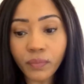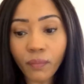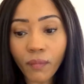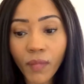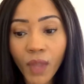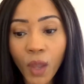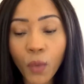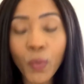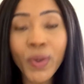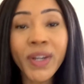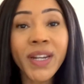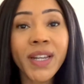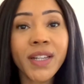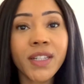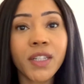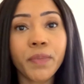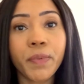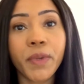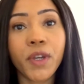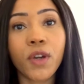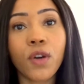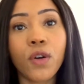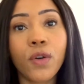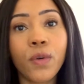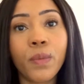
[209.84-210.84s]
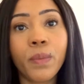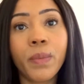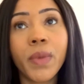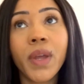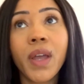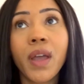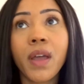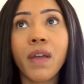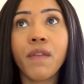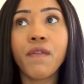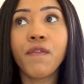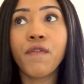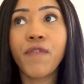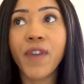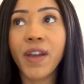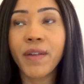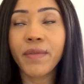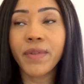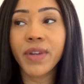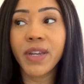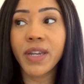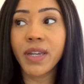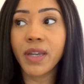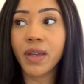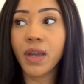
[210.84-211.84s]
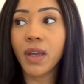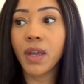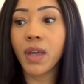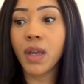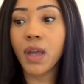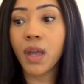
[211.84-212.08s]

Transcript: we need to become very